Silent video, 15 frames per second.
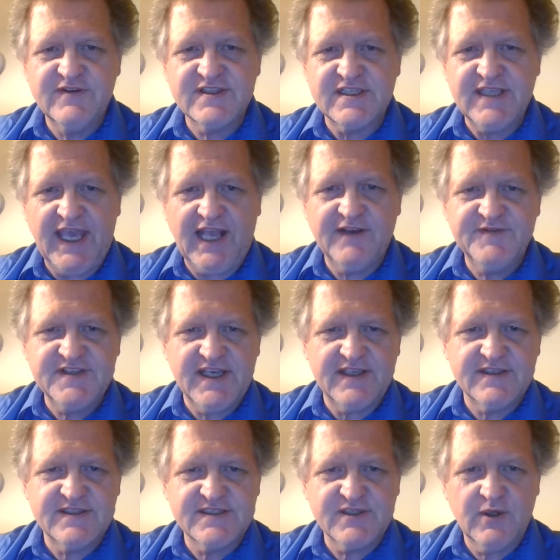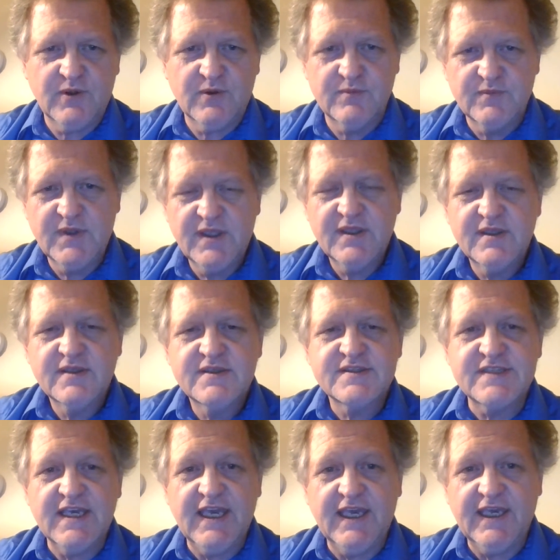This is a negative sentence, so
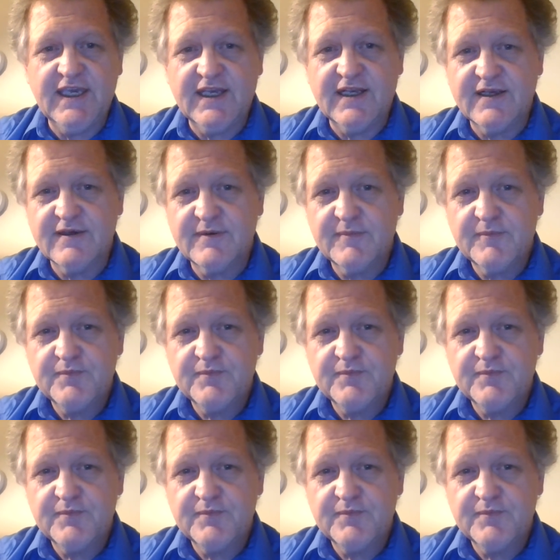saying